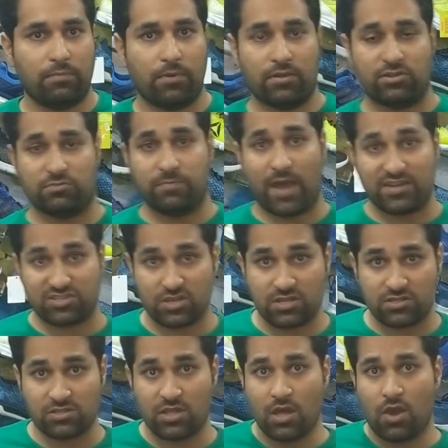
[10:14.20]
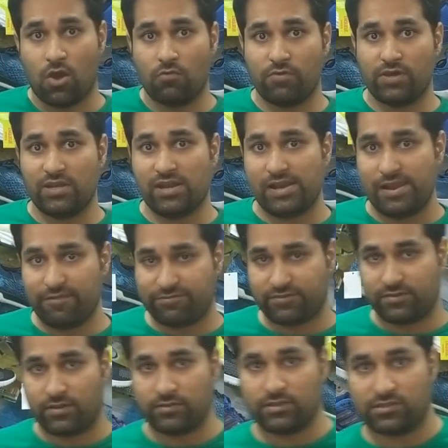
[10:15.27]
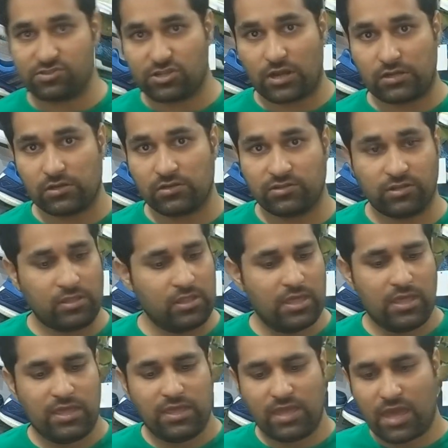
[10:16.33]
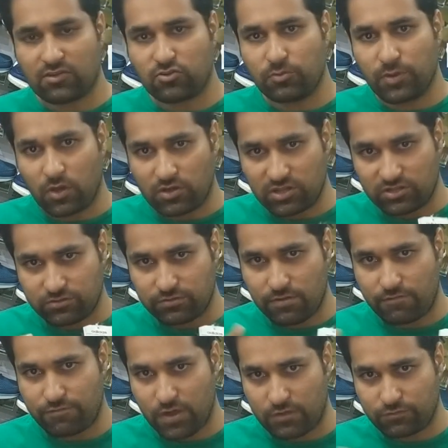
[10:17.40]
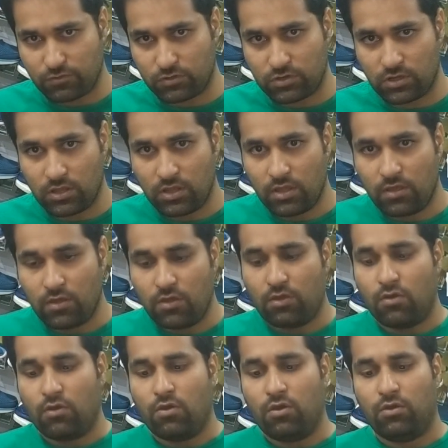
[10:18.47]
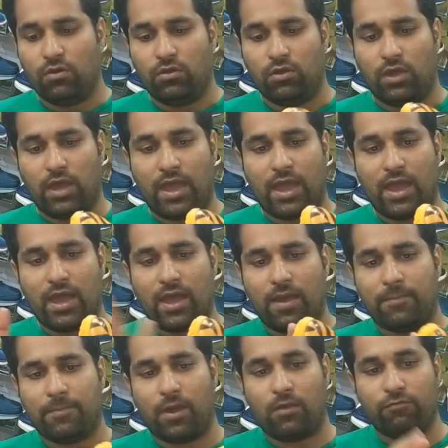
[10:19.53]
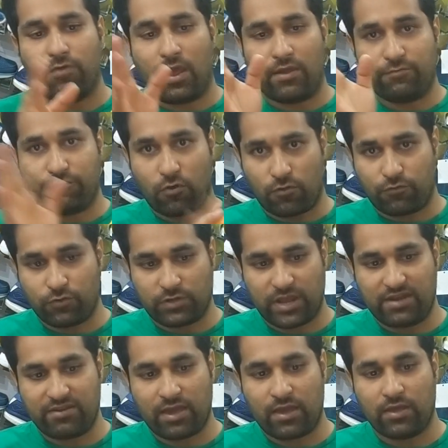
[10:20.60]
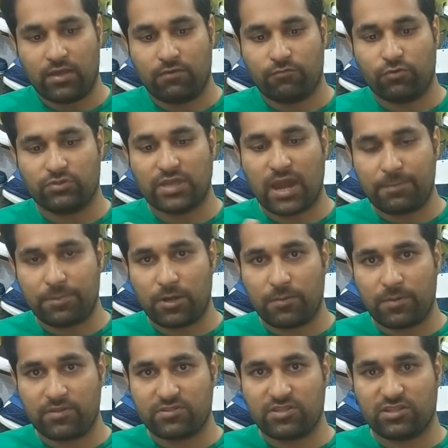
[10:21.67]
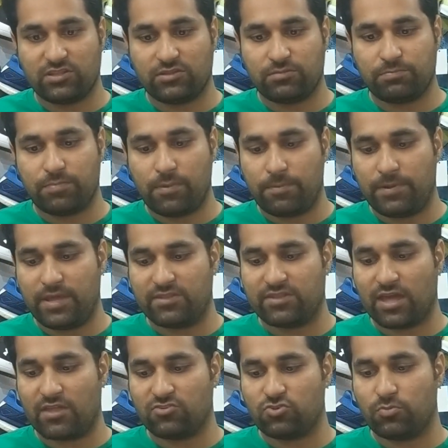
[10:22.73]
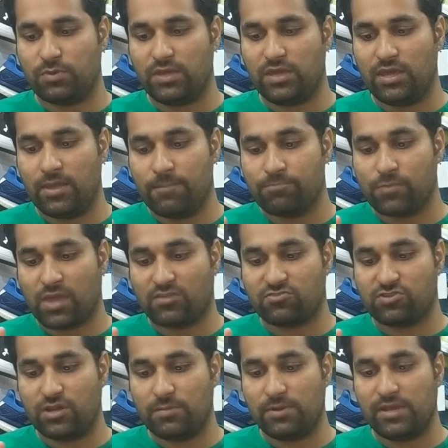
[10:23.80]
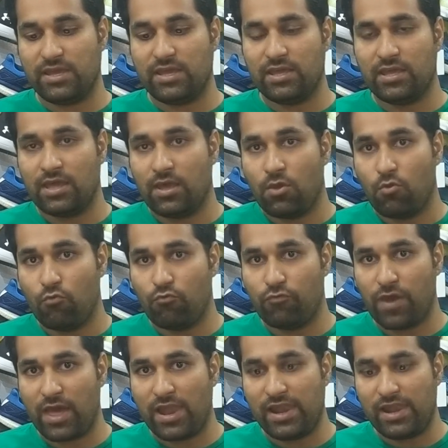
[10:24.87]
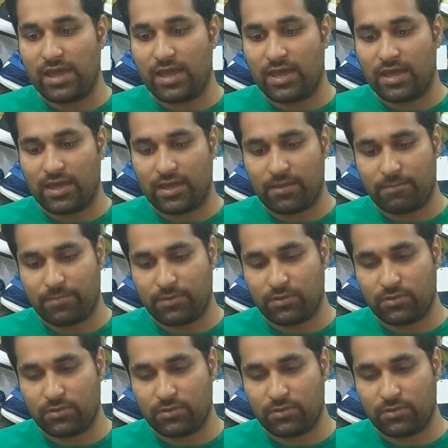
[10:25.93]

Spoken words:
smashes, when he lifts the shuttles. He has to be on his front foot and forefoot area. For that purpose, this place has to be extremely well,